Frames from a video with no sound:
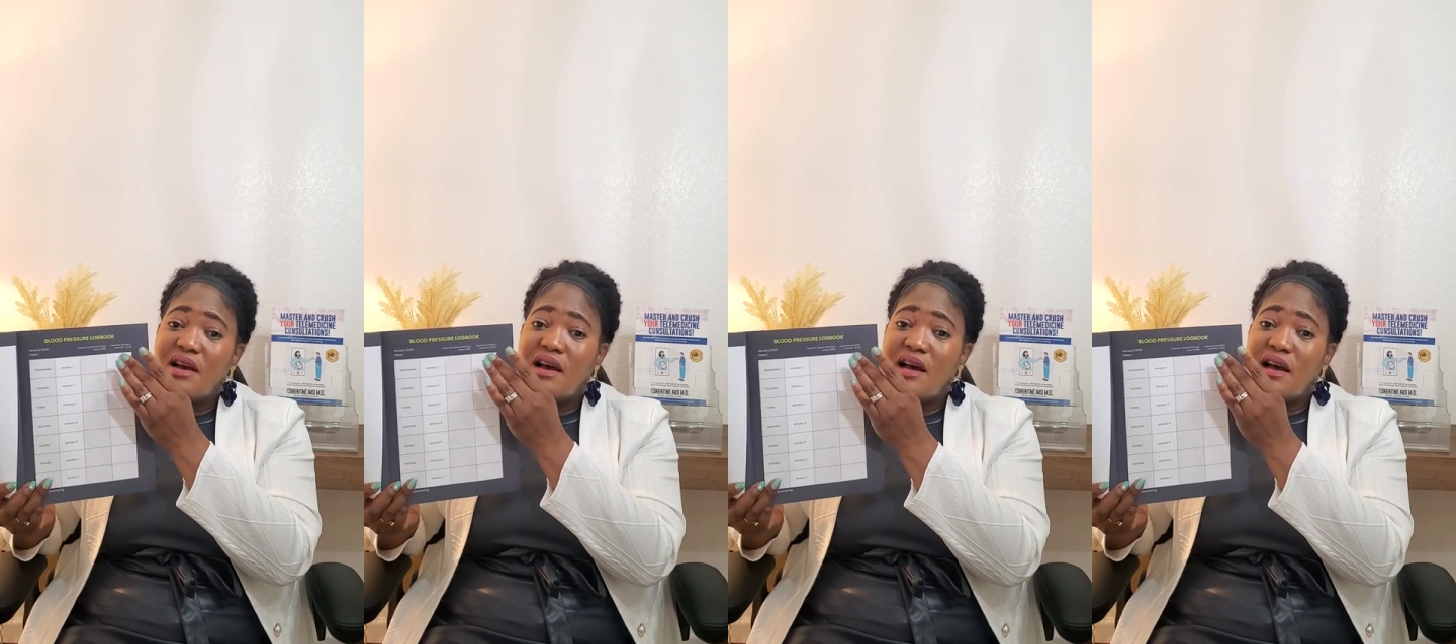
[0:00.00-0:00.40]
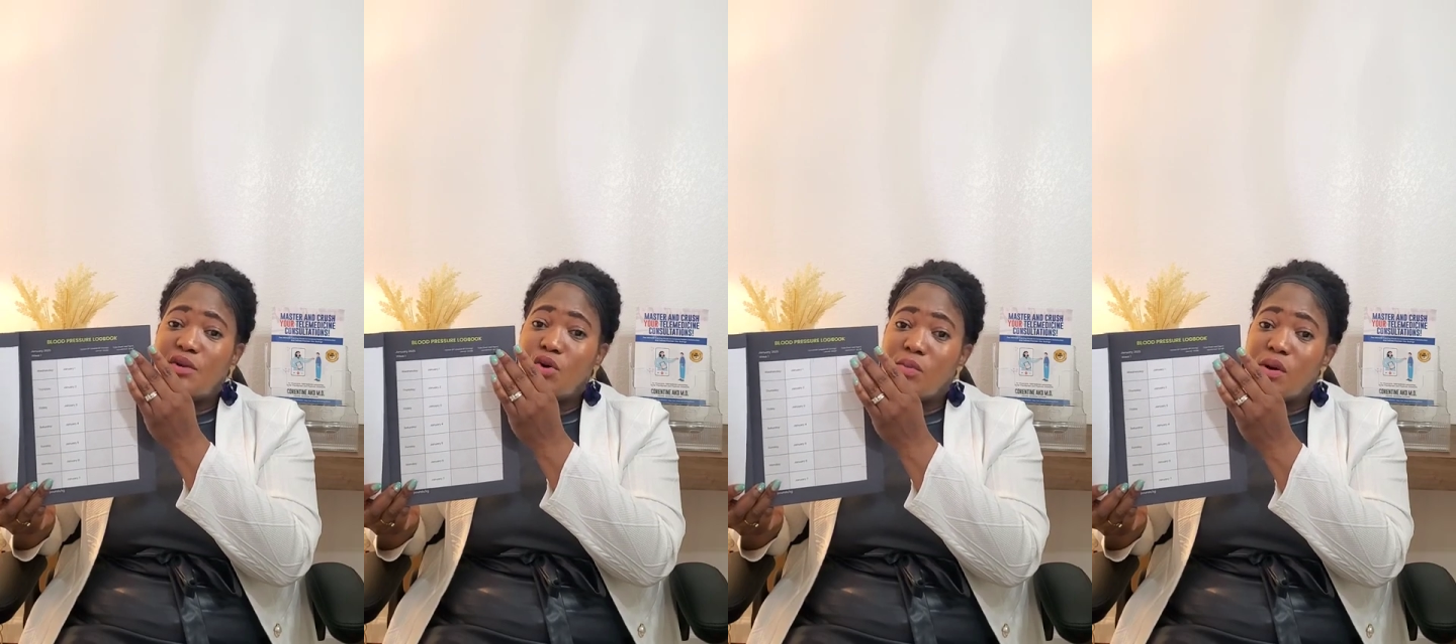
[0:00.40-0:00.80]

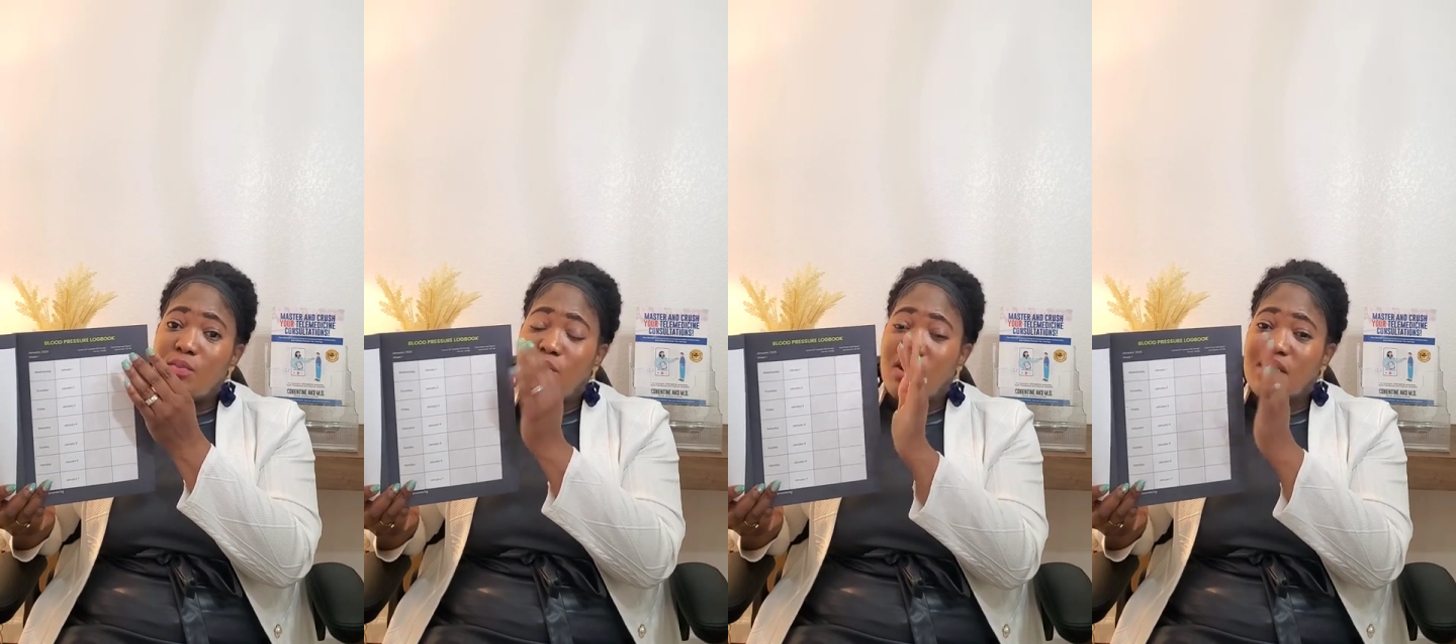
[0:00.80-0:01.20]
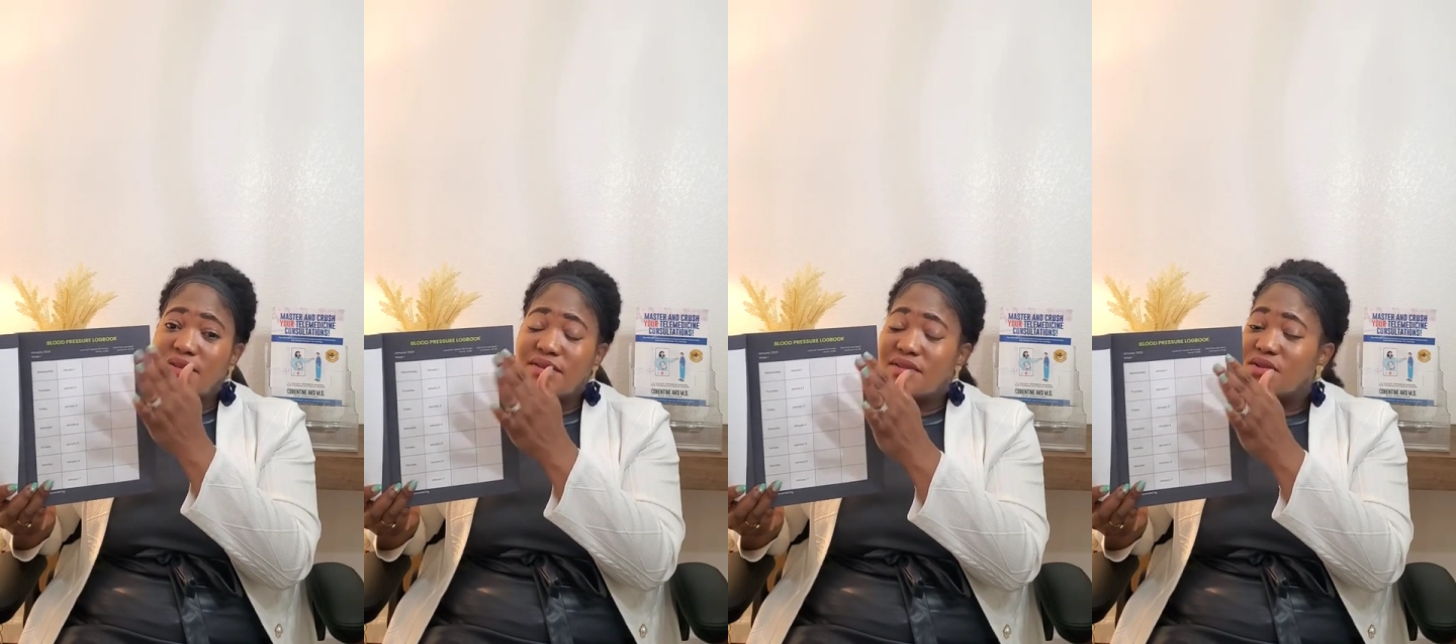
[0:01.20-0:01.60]
normal
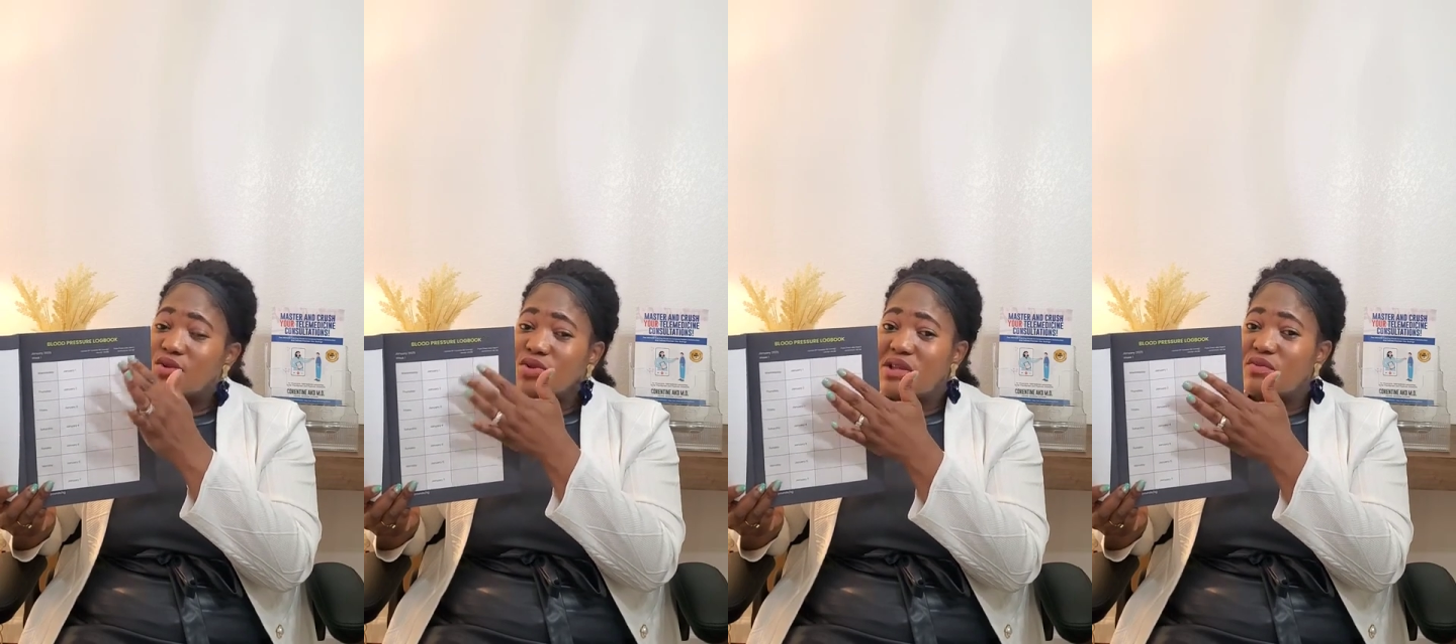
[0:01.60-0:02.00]
pulse usually